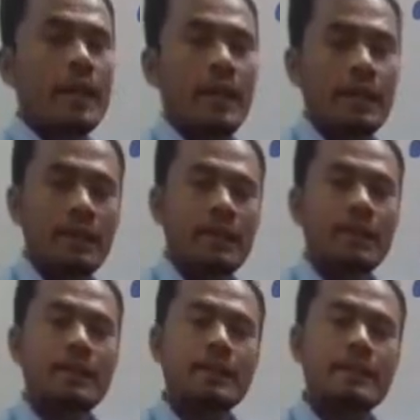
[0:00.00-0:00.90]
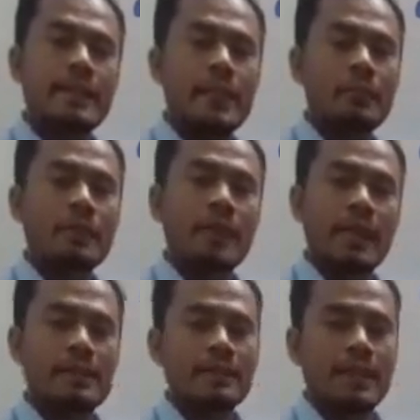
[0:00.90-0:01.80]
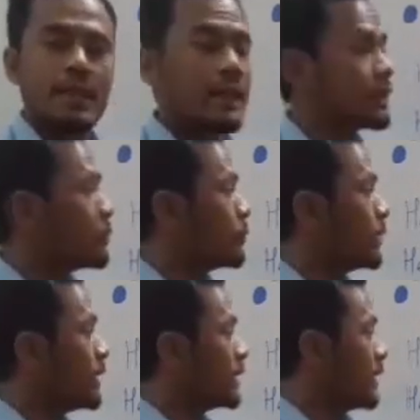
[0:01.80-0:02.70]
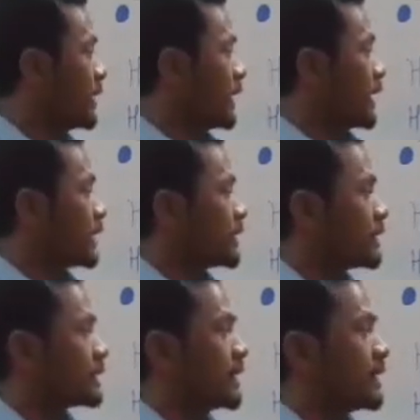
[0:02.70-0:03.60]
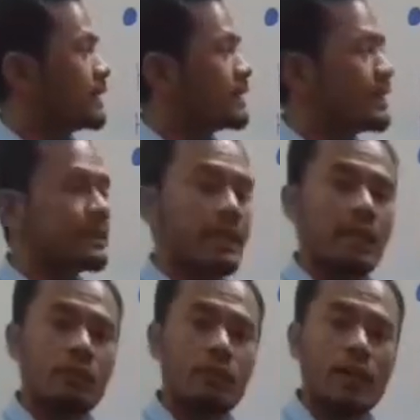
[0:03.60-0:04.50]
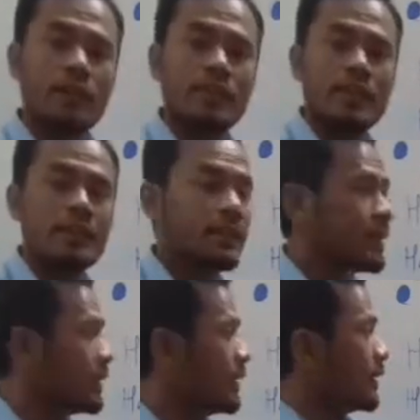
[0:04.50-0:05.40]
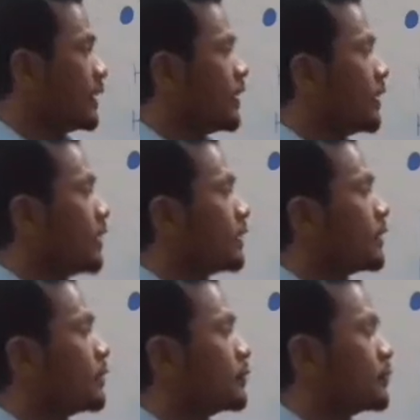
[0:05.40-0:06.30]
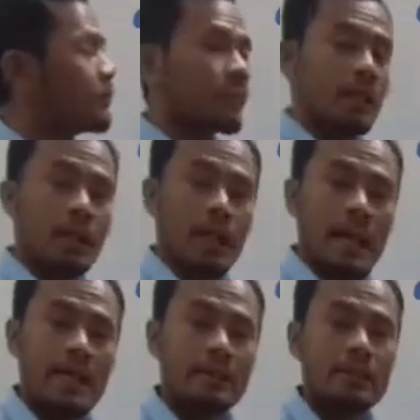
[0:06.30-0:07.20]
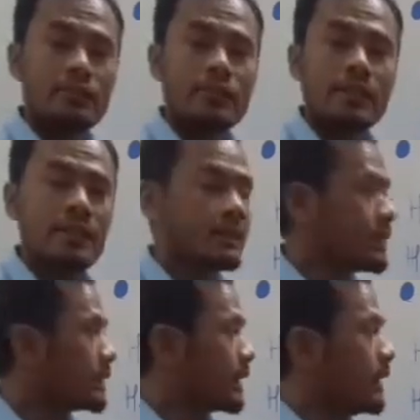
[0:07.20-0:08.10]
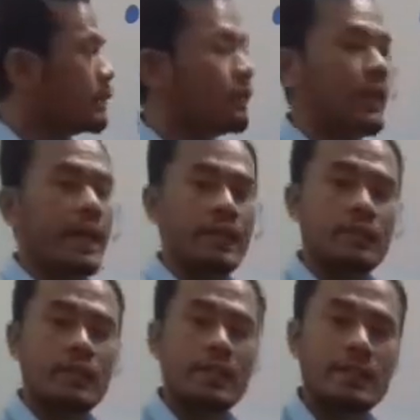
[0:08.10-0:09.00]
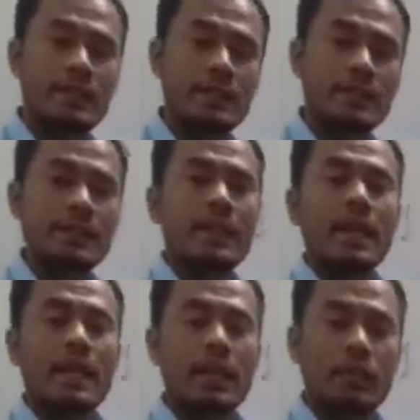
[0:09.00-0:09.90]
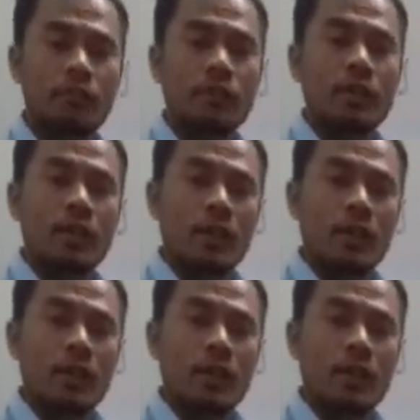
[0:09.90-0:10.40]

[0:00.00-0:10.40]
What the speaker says: again, the same case is with the sentences. If we are changing assertive sentences into negative sentences, if